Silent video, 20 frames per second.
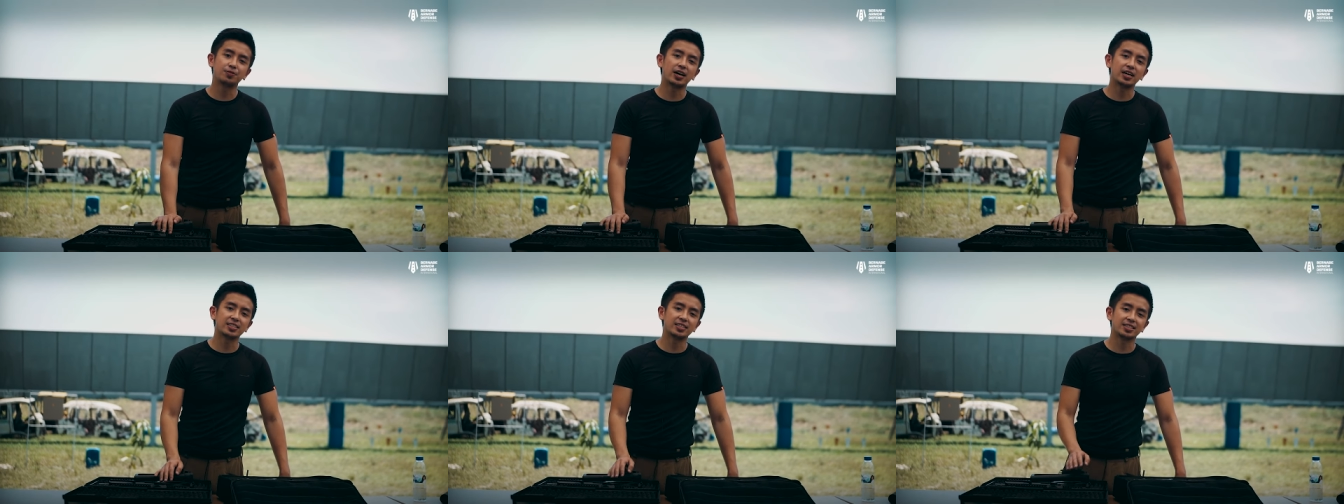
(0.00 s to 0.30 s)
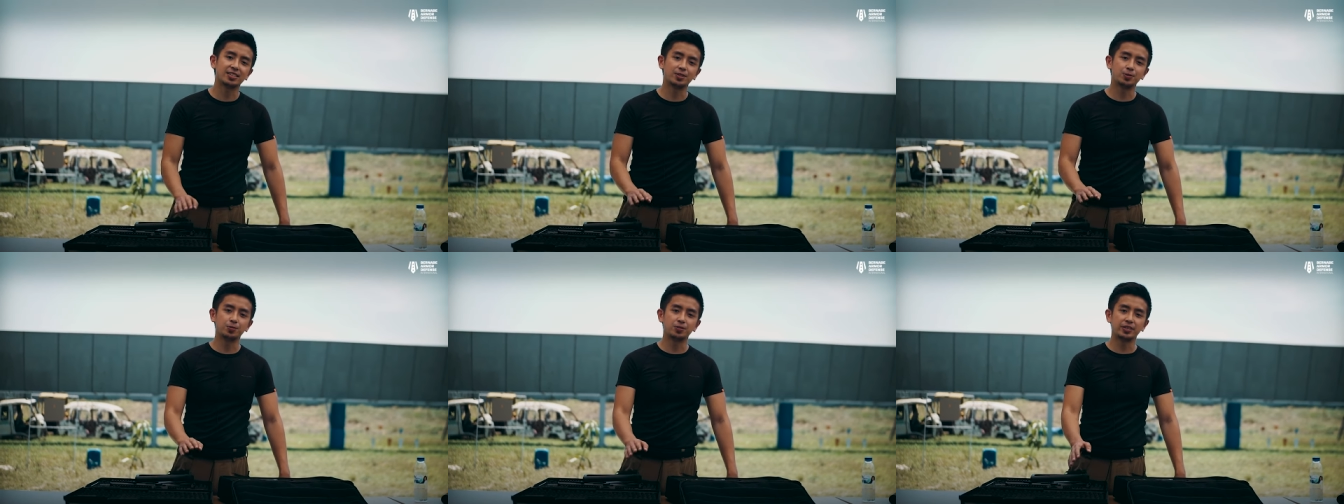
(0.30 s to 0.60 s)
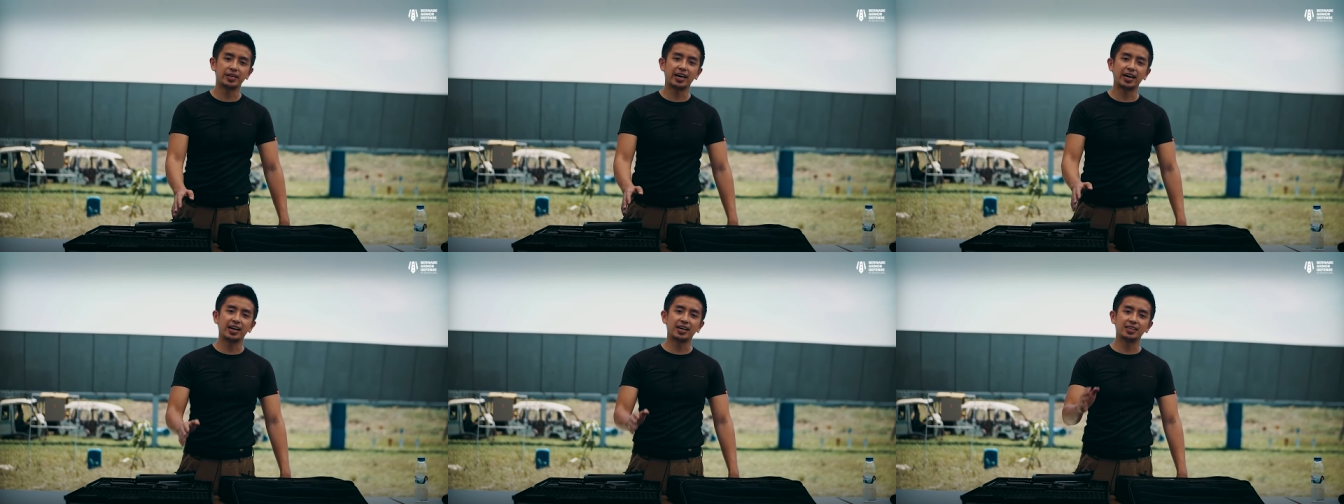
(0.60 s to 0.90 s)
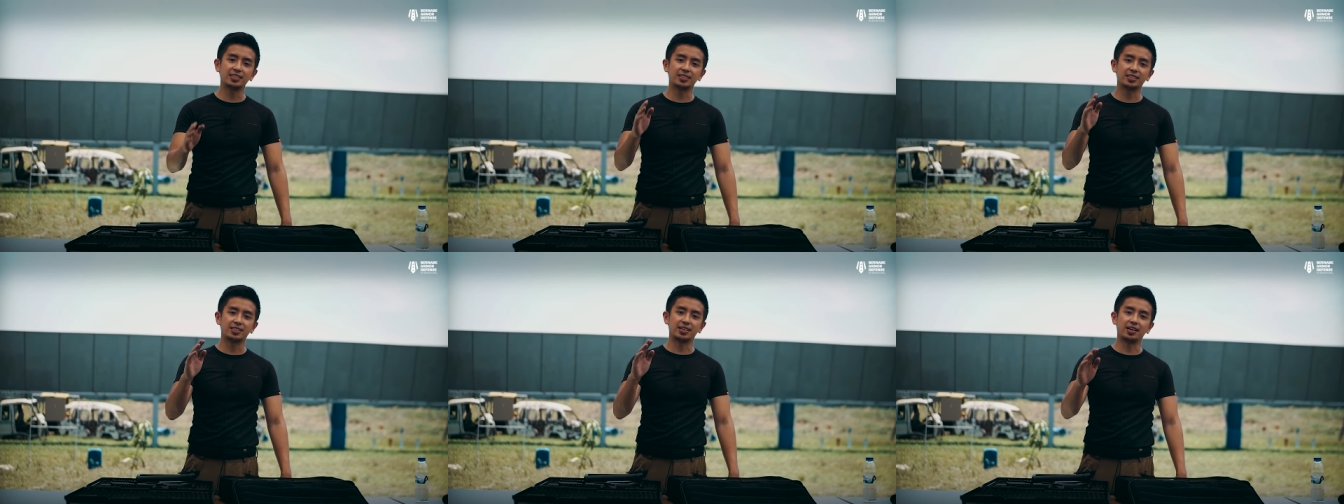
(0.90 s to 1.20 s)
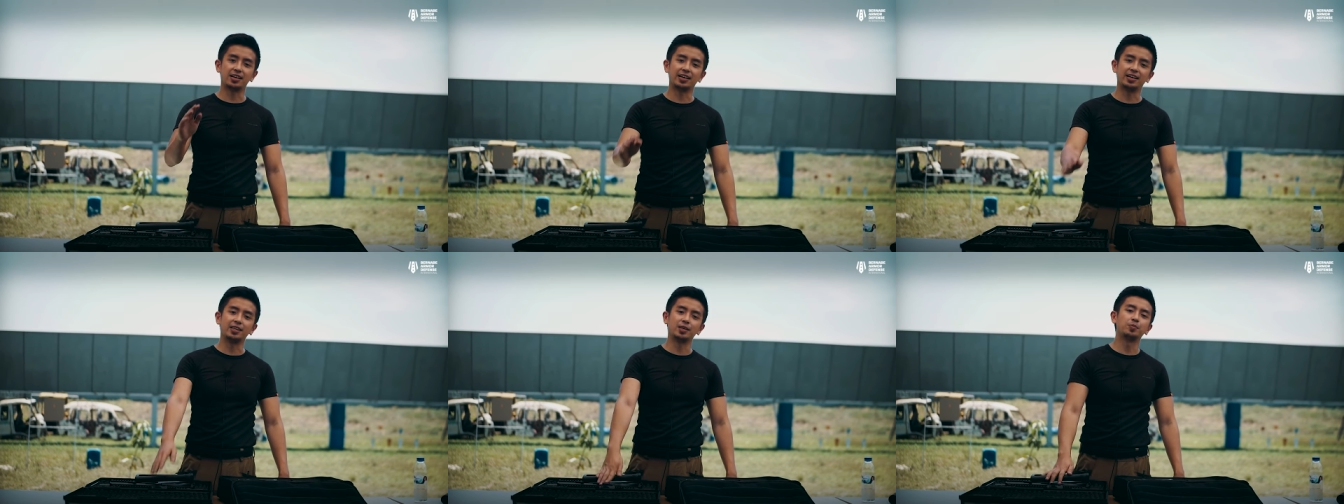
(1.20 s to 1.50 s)
fast as you can
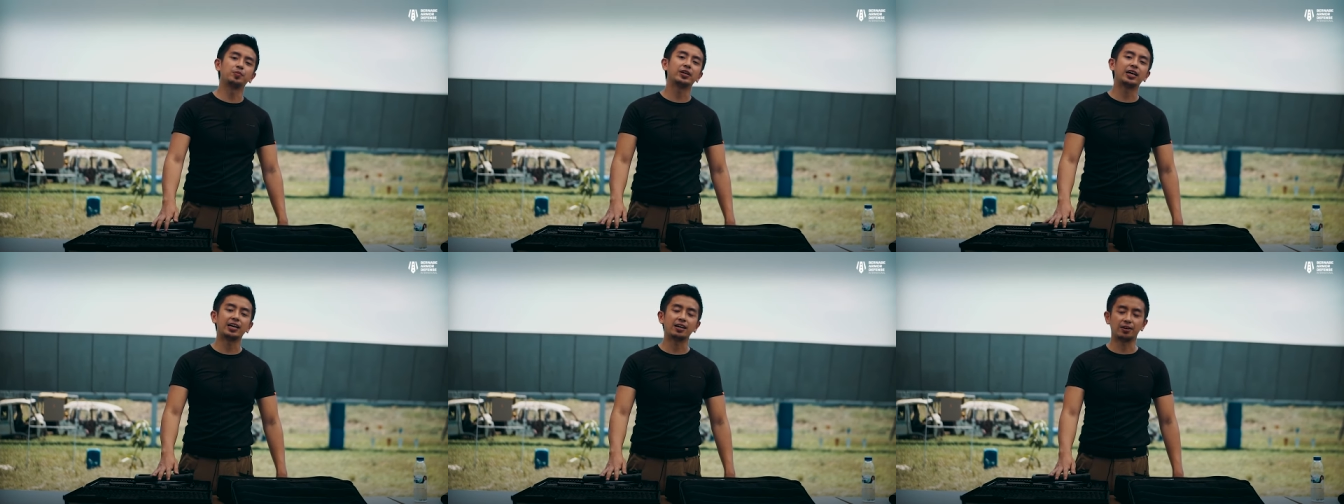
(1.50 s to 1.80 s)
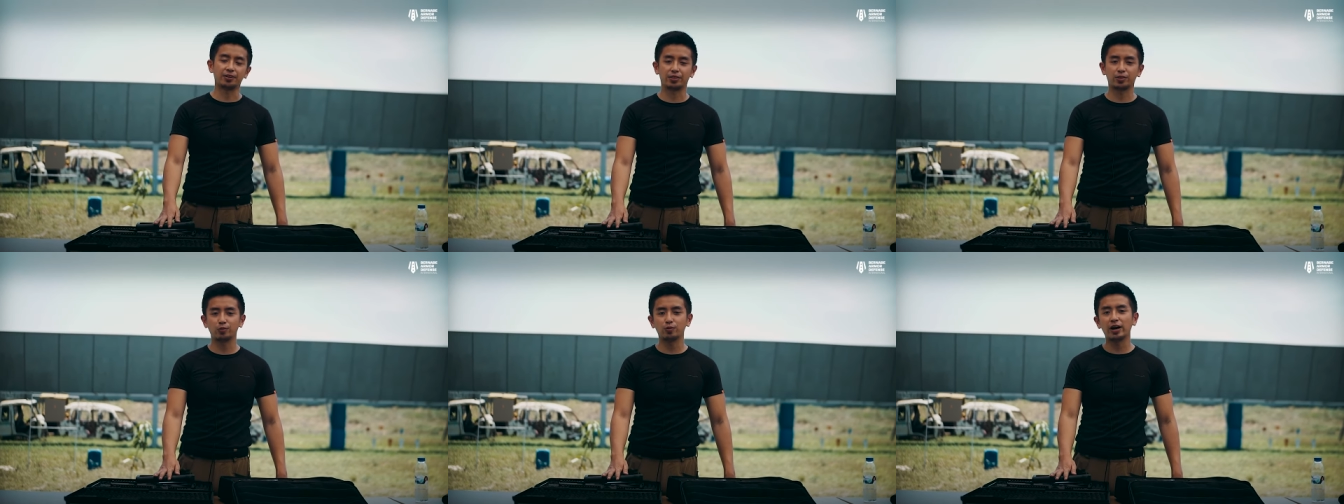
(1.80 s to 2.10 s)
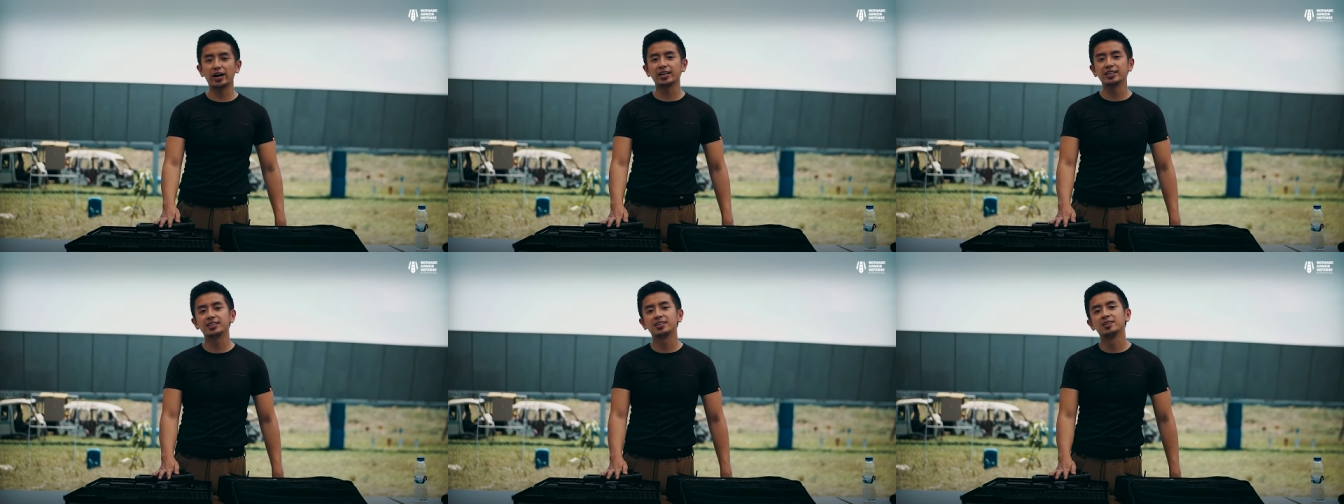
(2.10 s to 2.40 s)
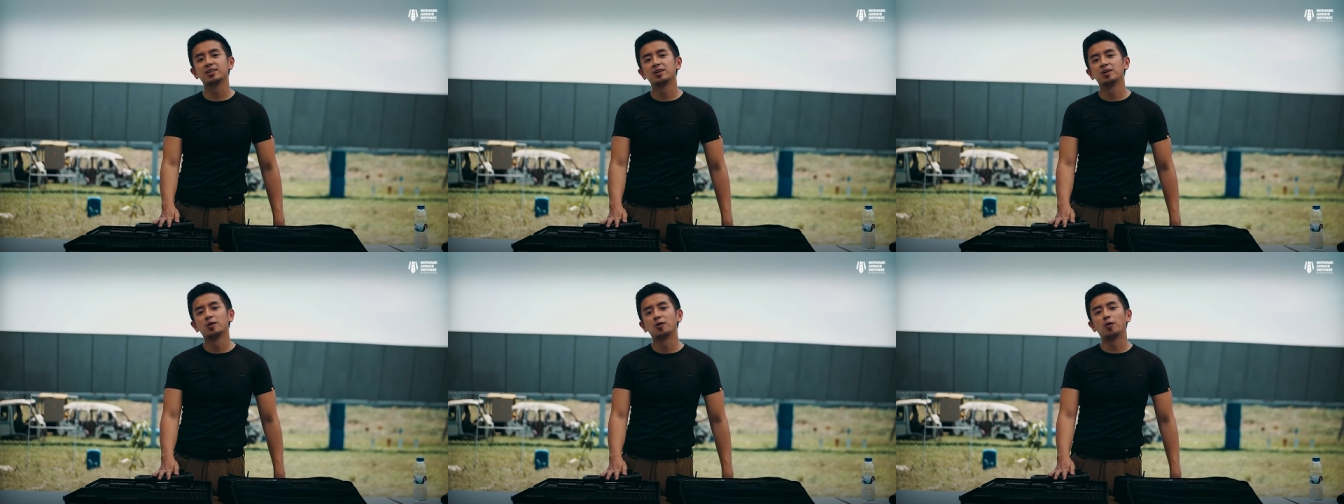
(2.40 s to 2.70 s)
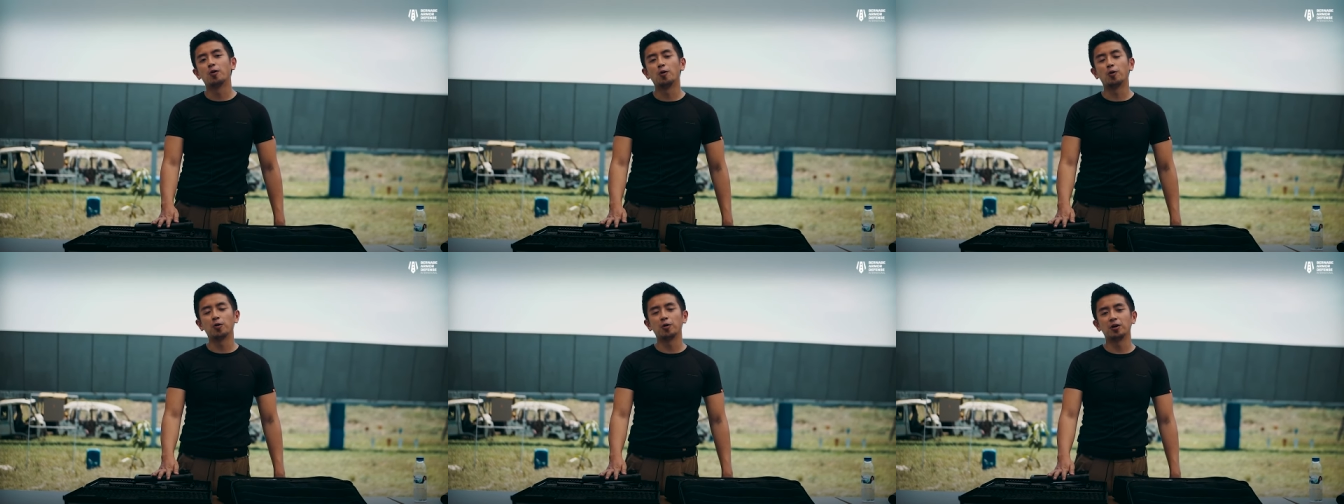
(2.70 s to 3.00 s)
to eliminate a threat,
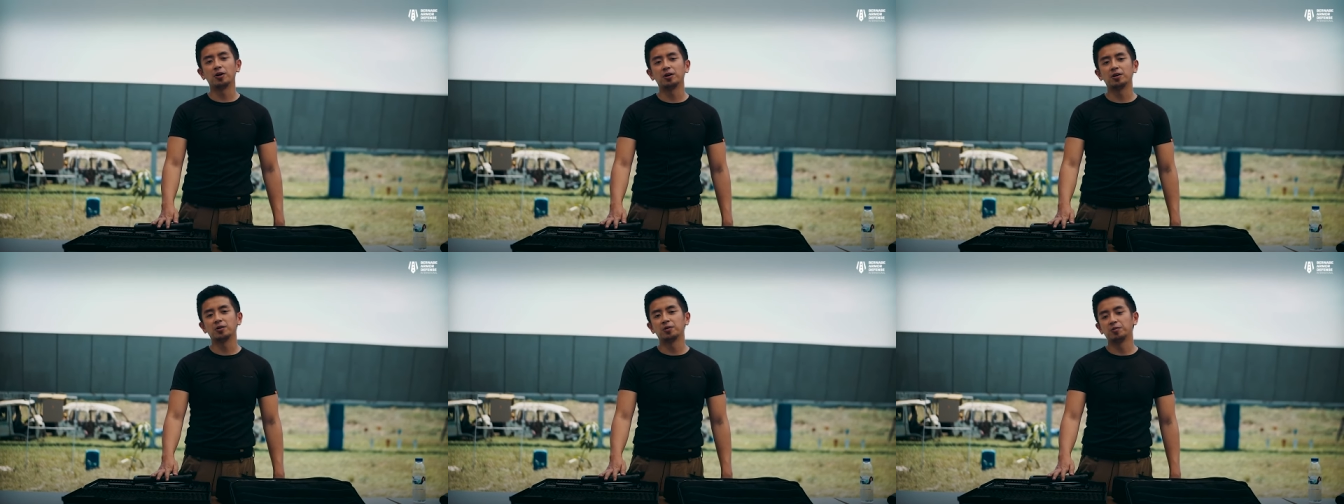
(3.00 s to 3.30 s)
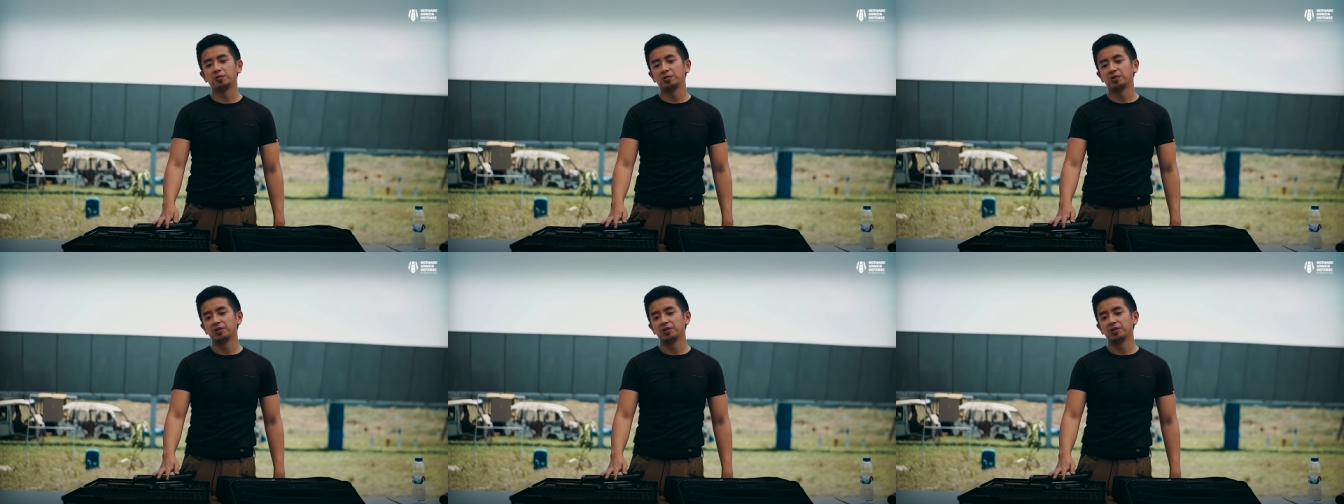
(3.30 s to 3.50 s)
or